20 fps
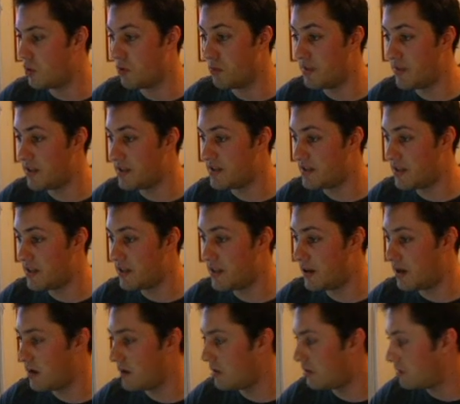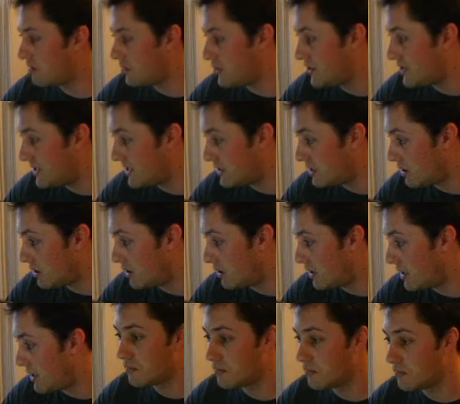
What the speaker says: Boom, it's in there. Just needs a...